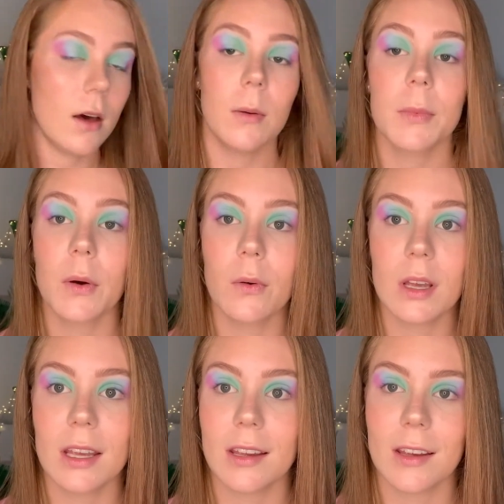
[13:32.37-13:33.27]
I'm
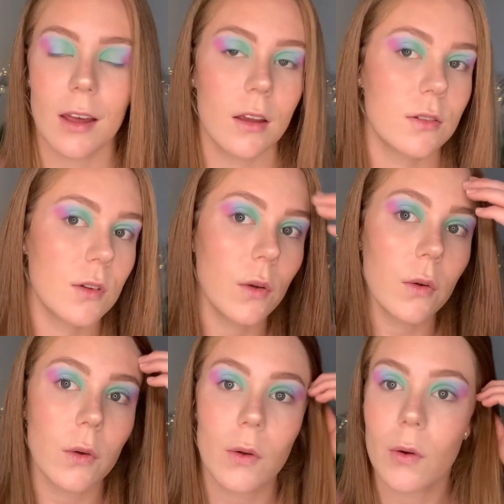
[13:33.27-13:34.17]
going
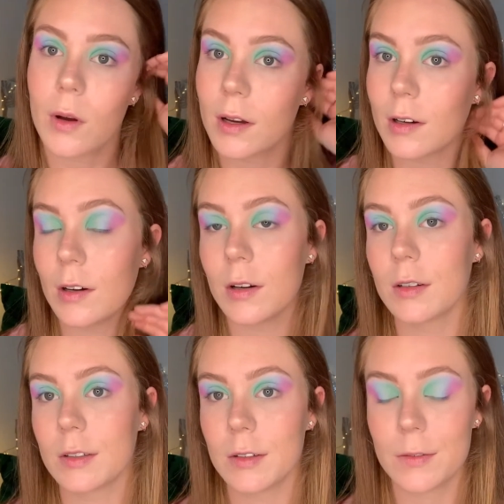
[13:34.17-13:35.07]
to
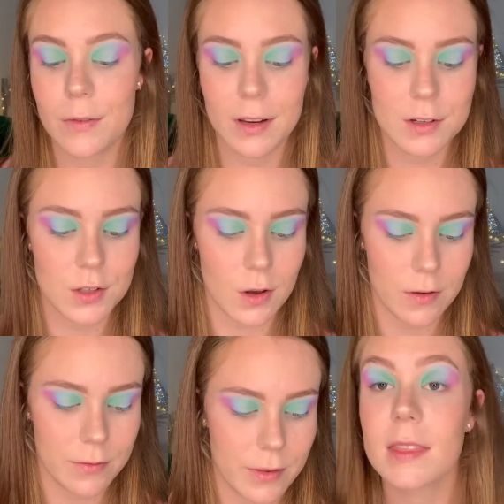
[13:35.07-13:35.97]
finish off
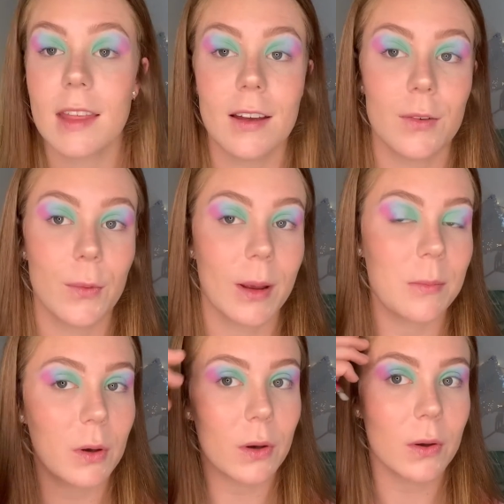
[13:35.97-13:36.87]
that
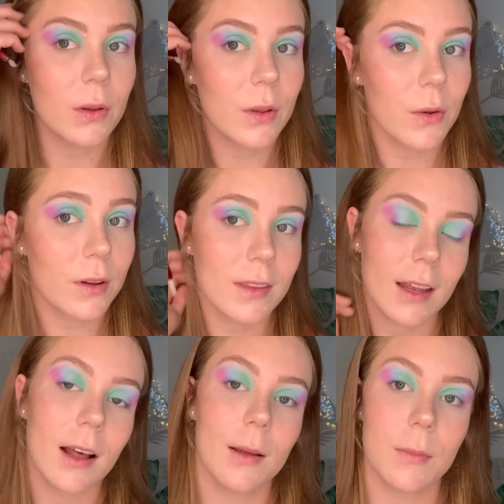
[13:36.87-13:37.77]
rainbow look that
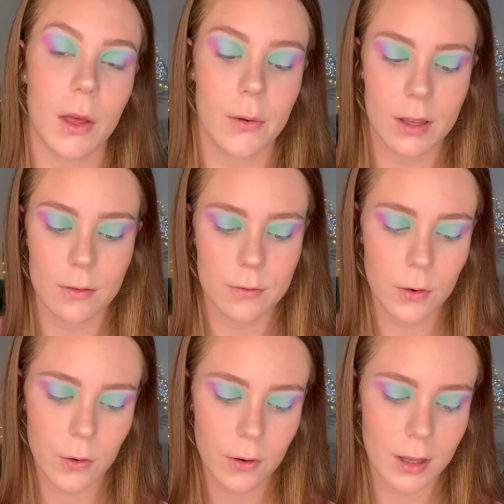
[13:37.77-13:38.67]
I'm going
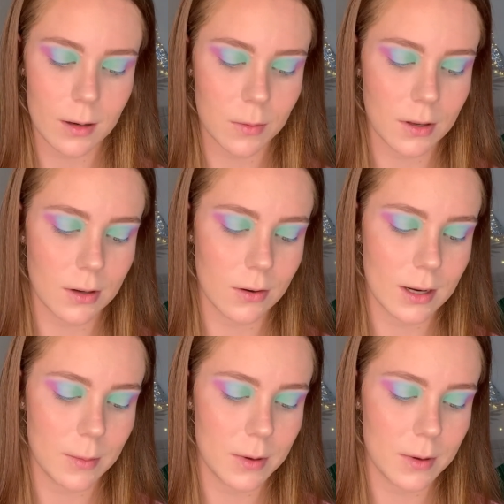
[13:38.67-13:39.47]
for, and I'm gonna grab